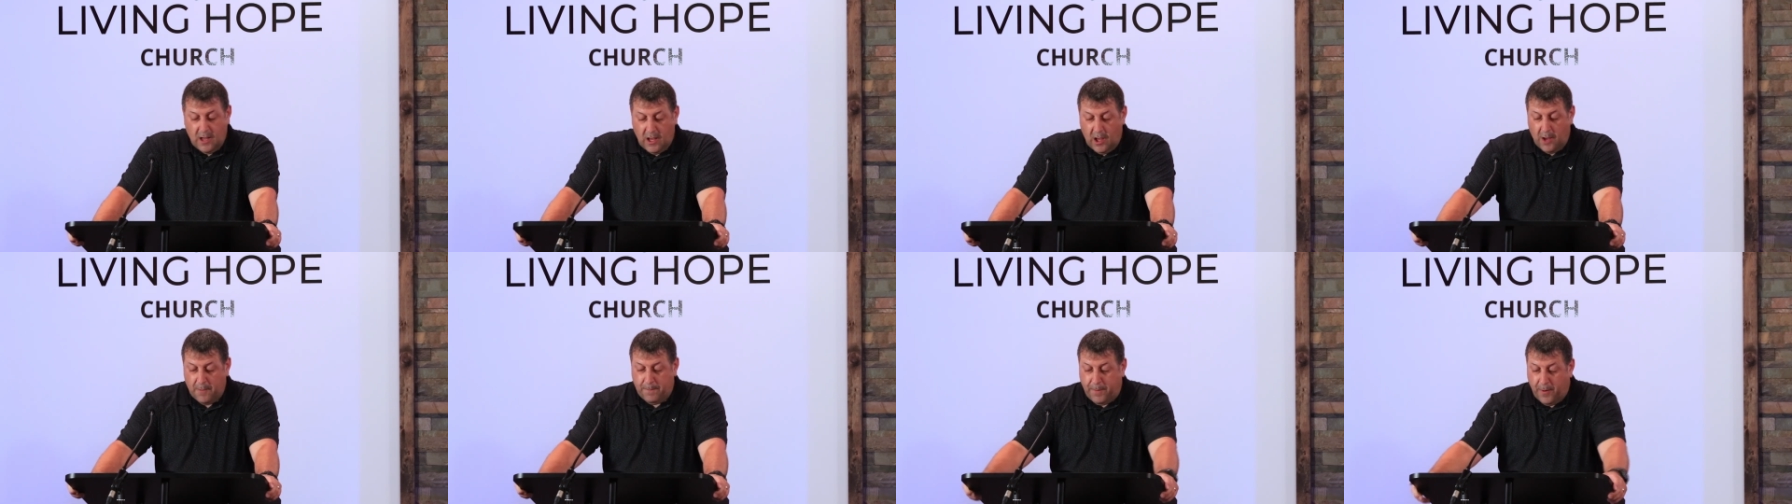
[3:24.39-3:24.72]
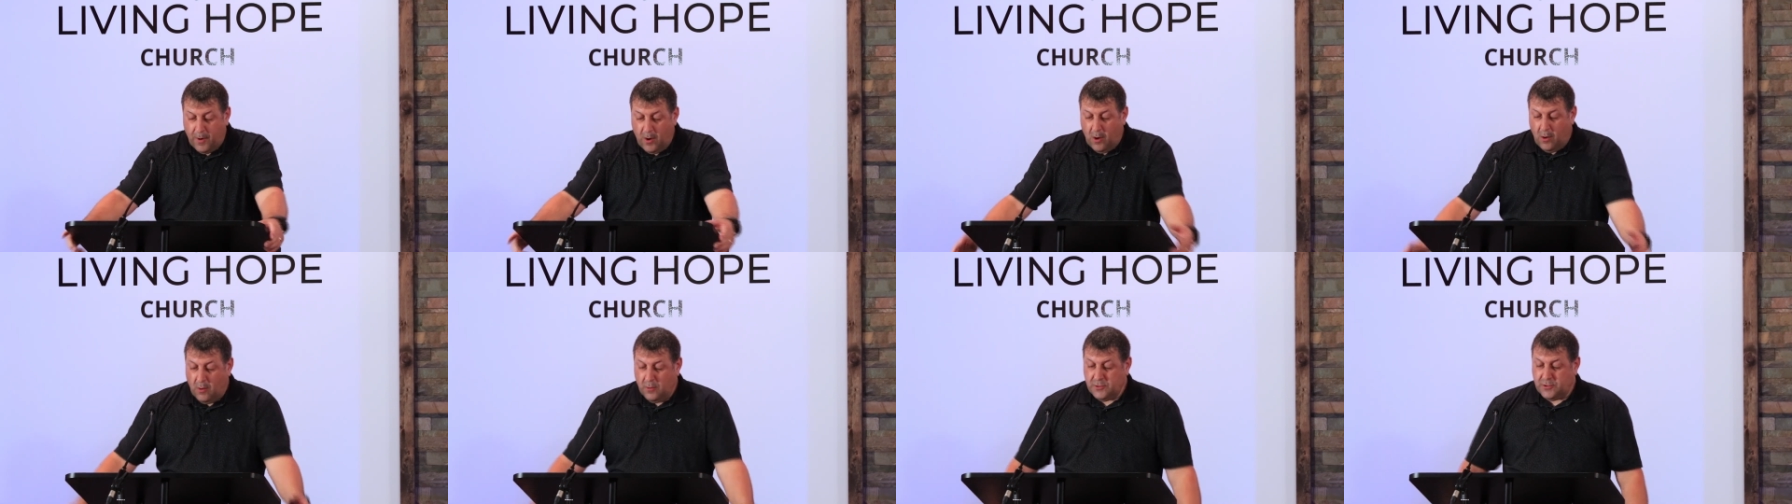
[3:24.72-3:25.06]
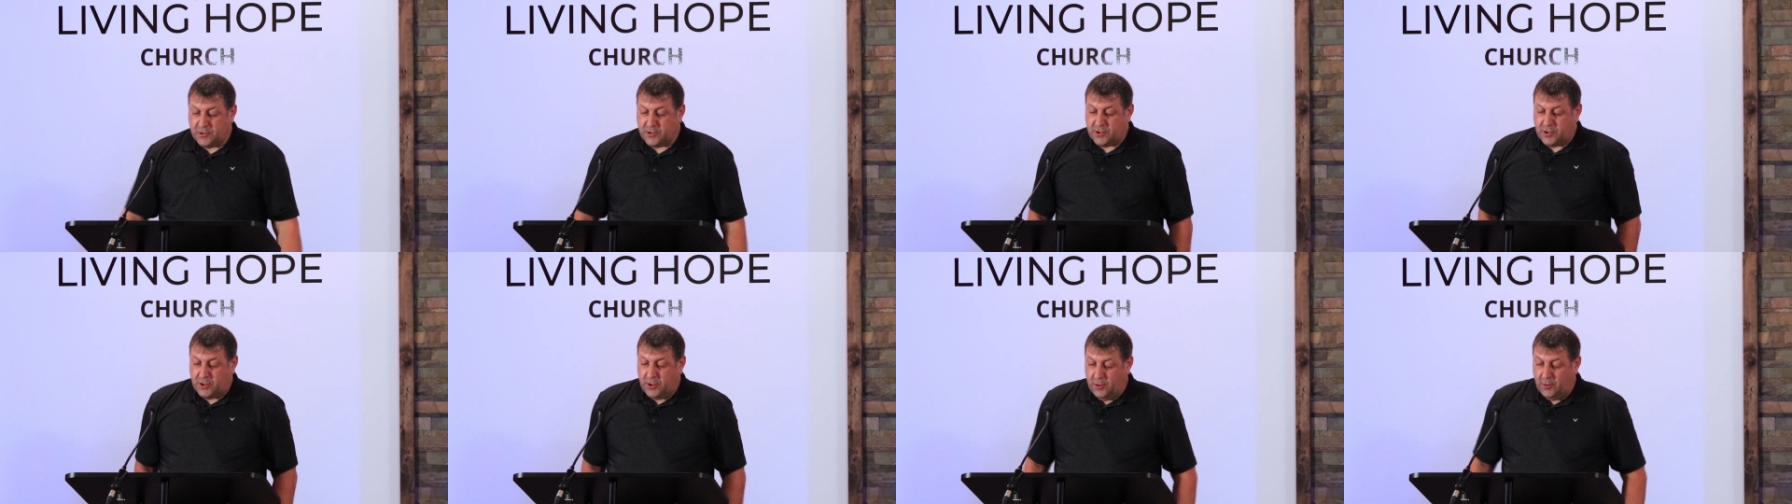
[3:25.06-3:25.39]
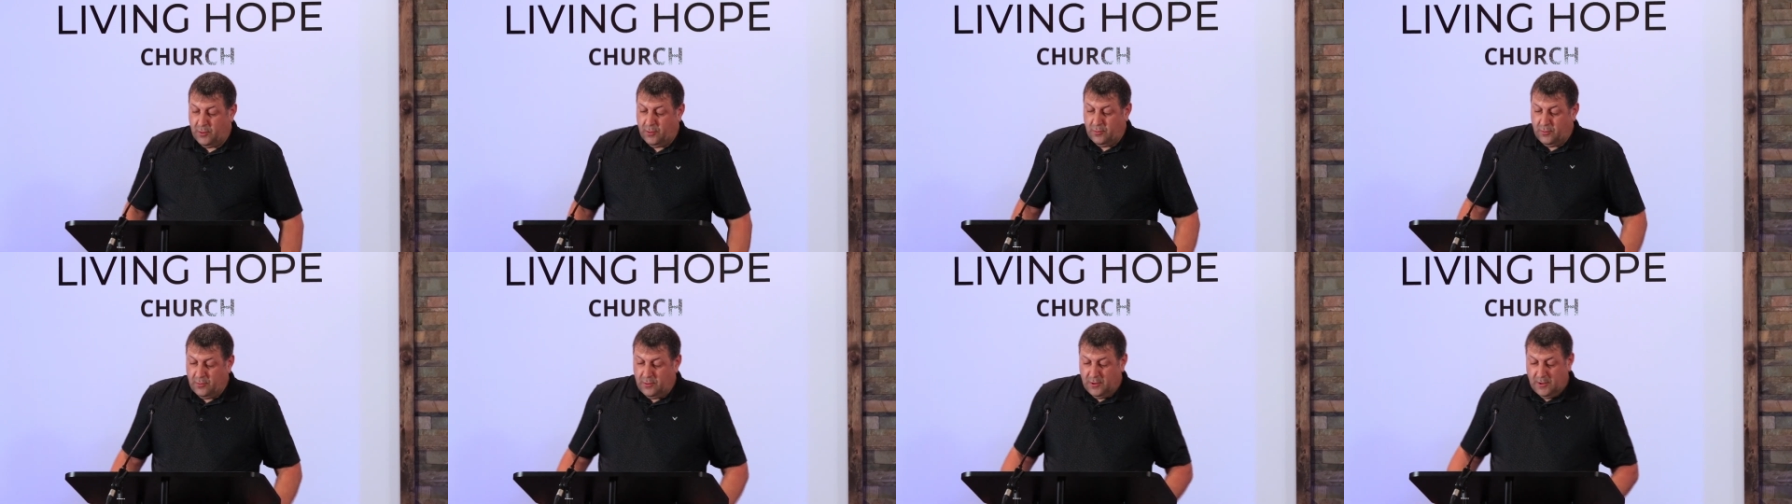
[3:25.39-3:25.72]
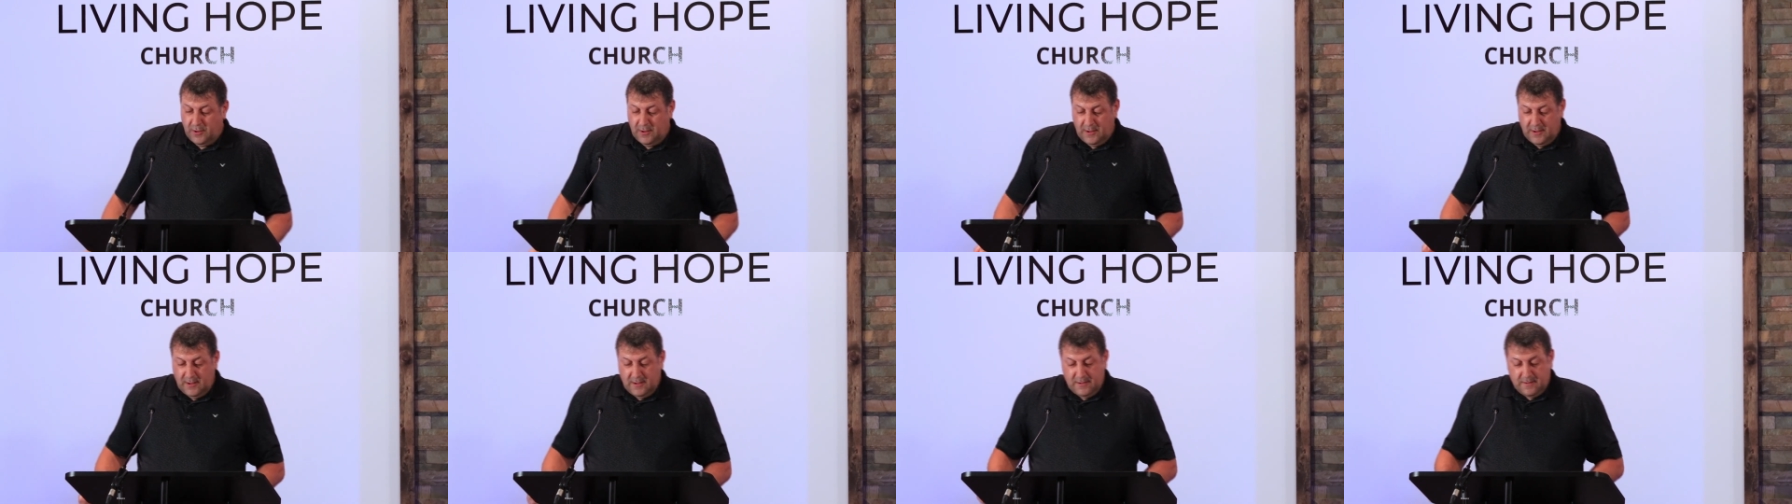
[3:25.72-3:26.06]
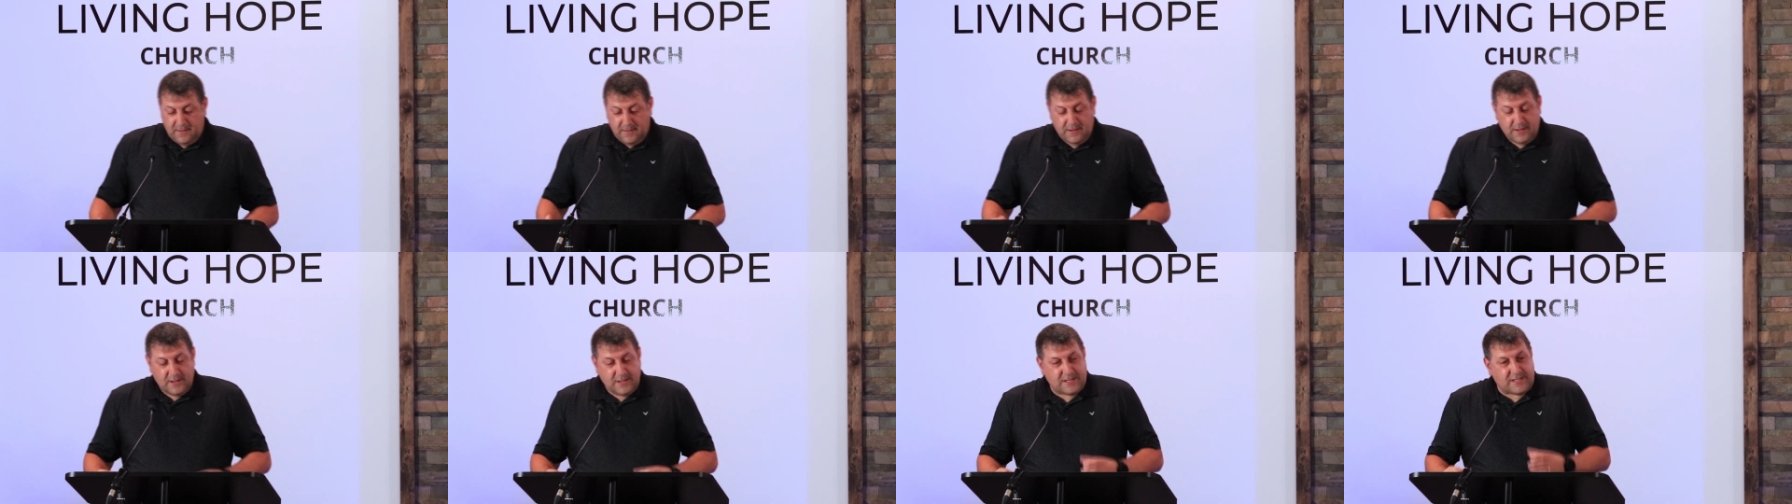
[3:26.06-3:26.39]
opposed to
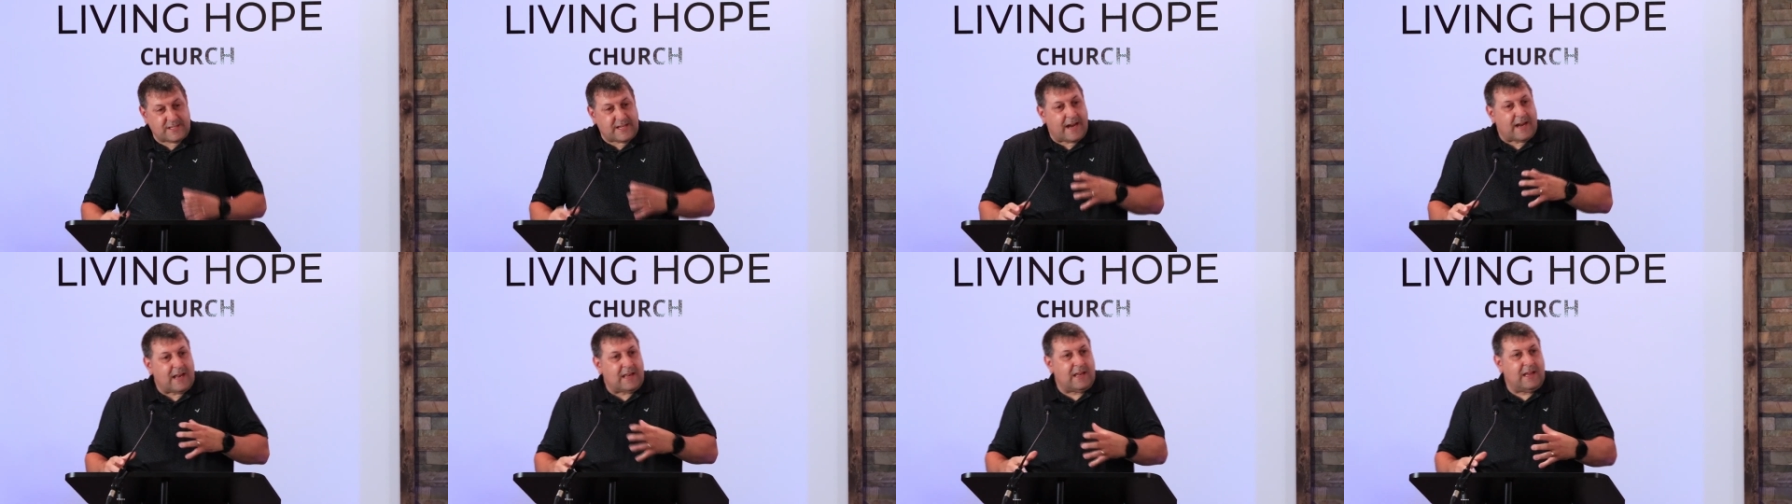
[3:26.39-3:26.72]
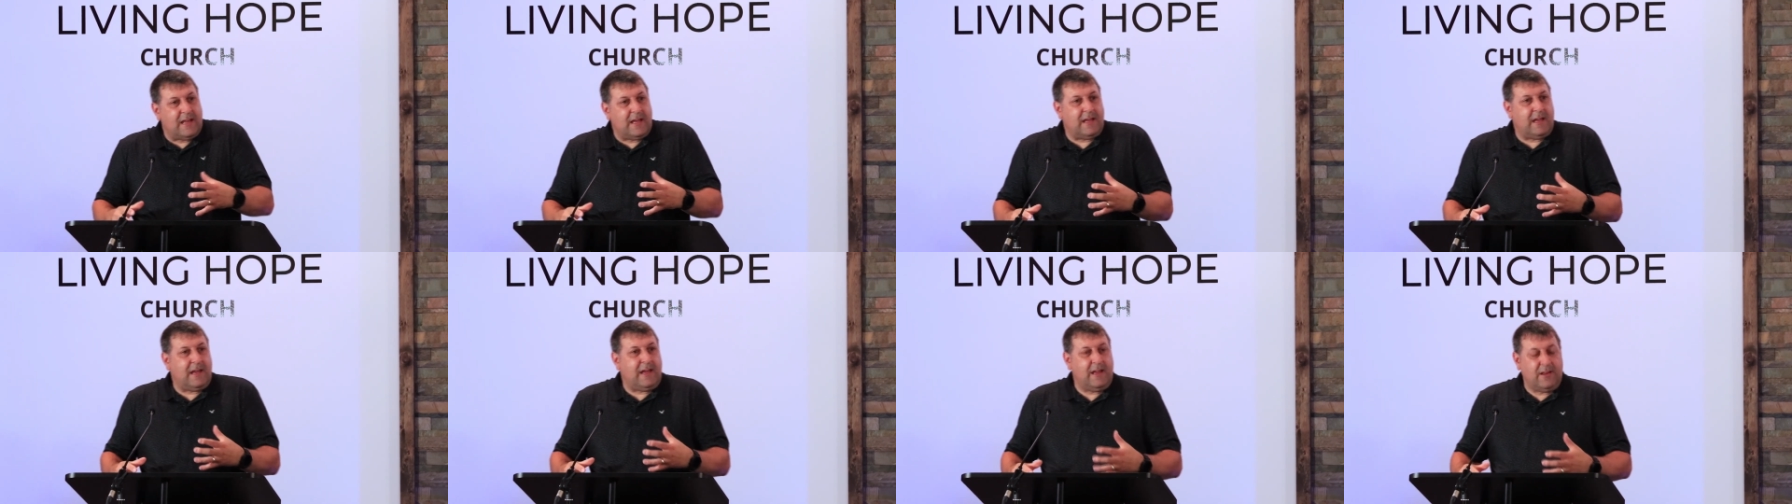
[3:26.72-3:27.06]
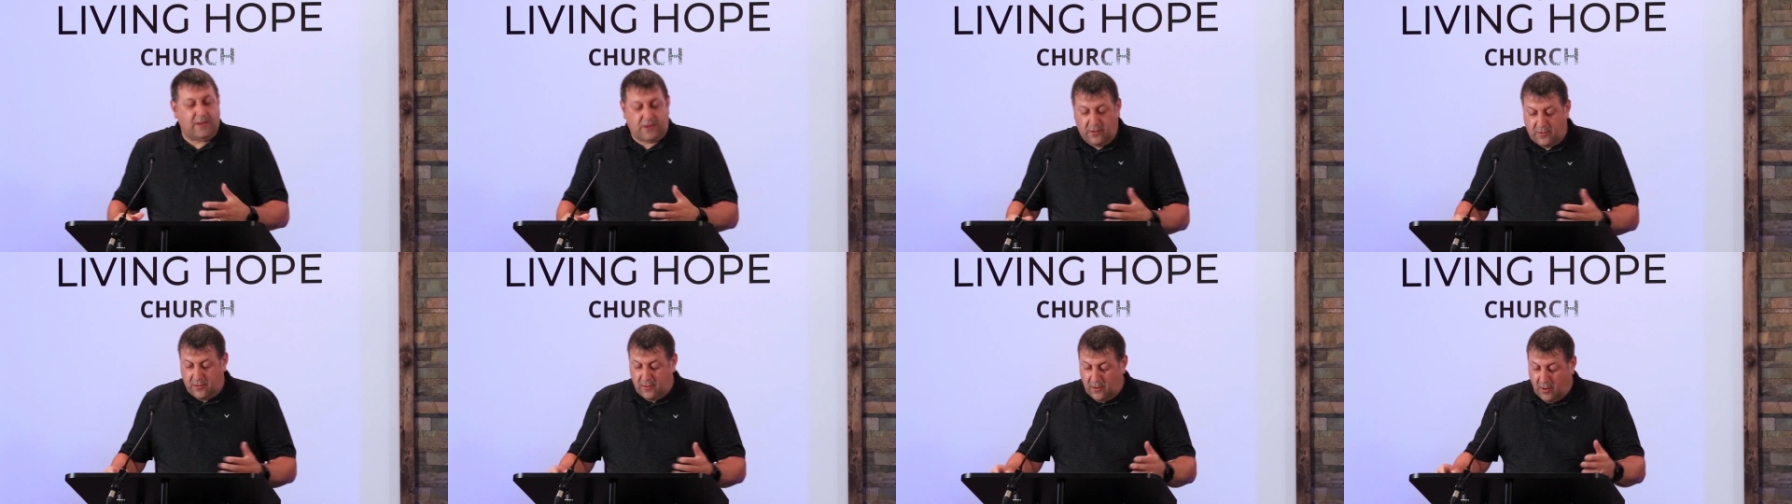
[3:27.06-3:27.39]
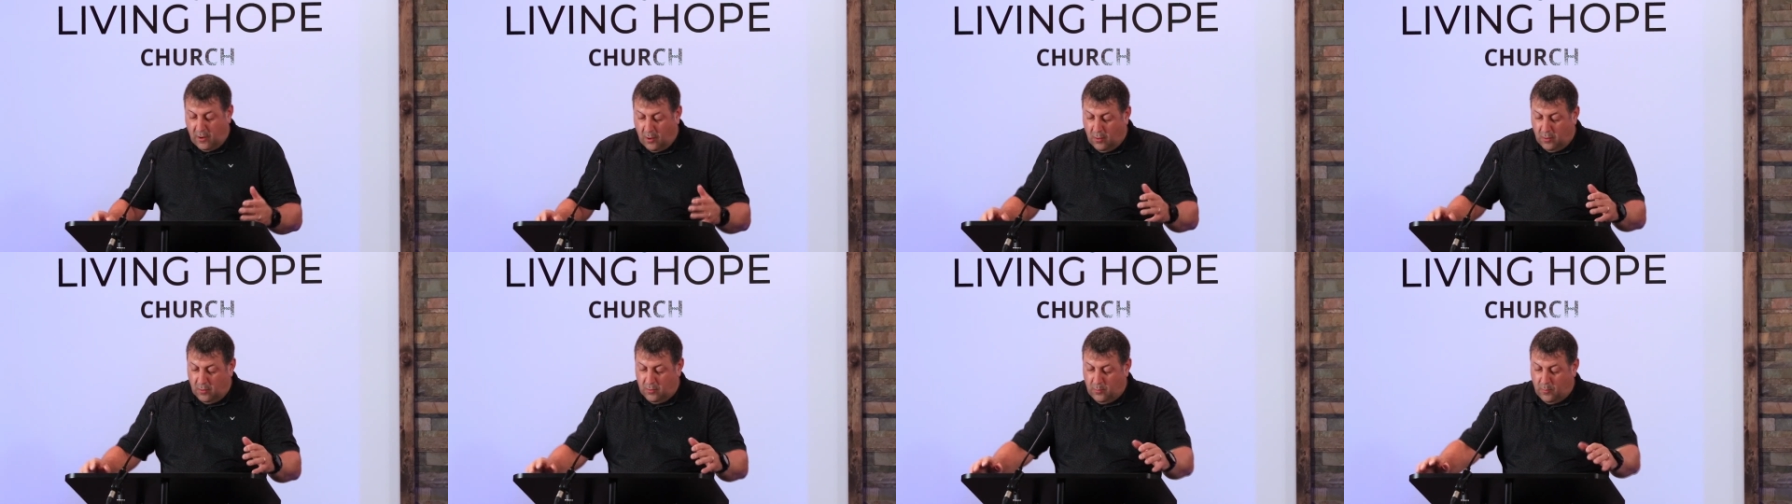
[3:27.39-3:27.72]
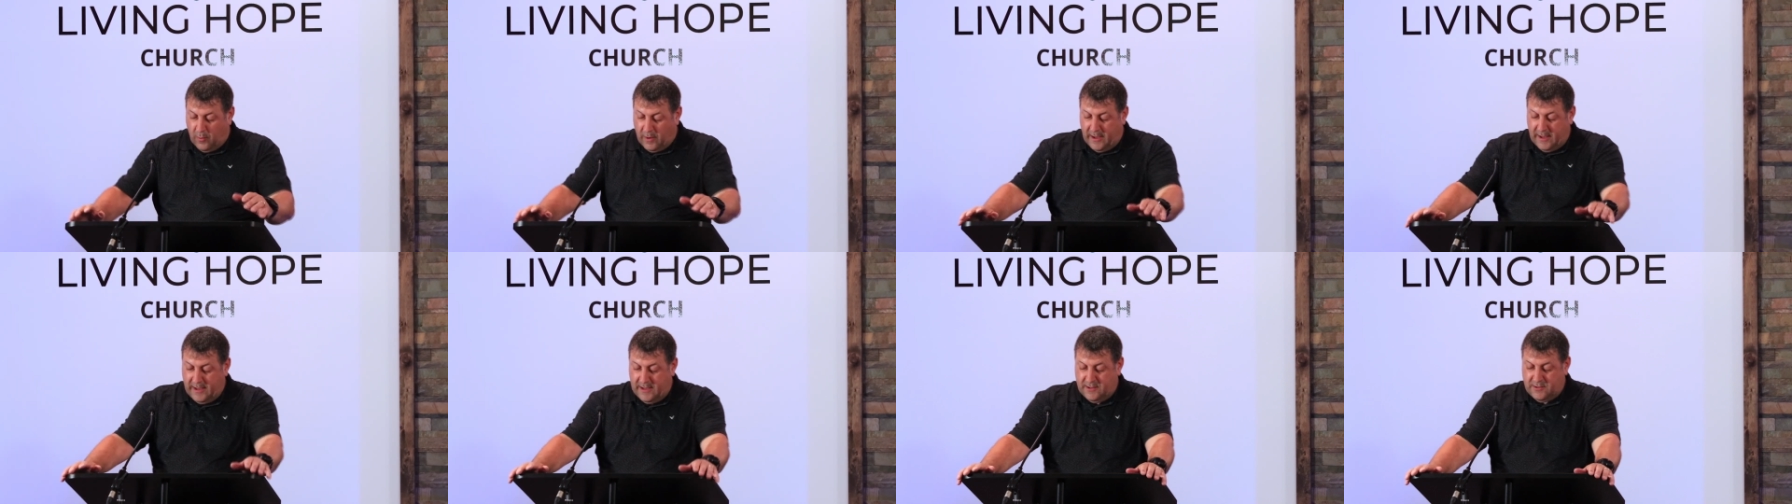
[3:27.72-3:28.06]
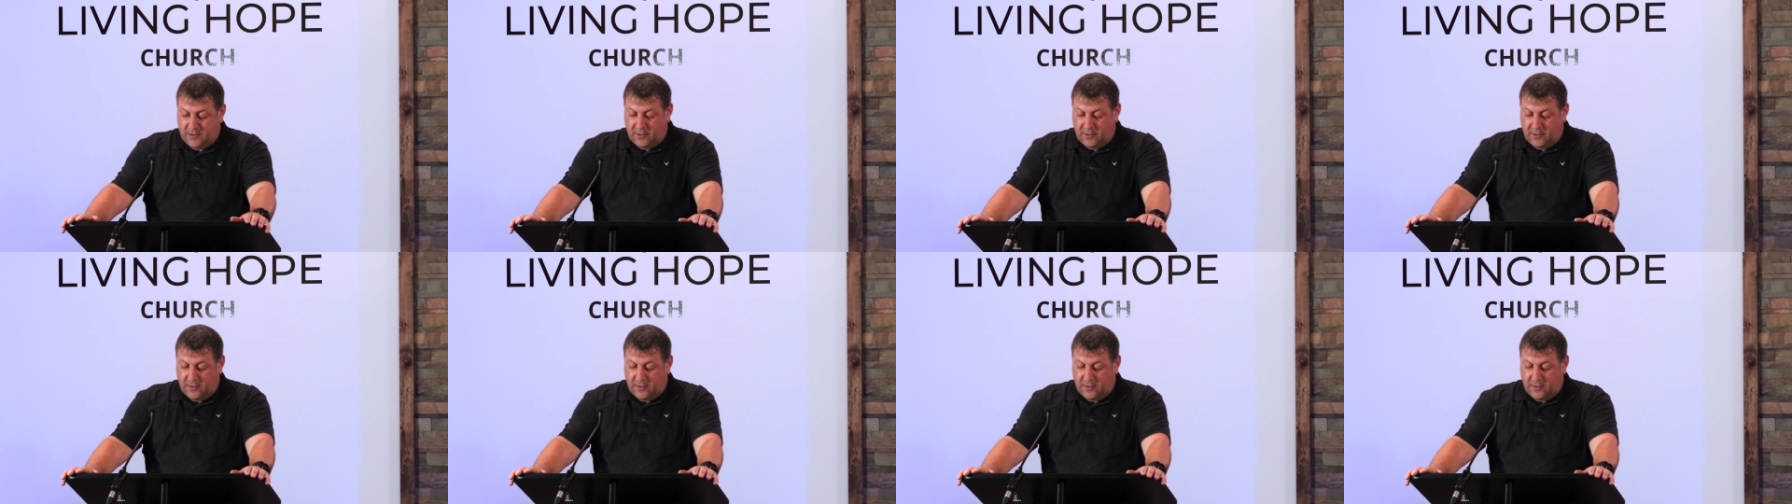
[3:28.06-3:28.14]
settling into their own way,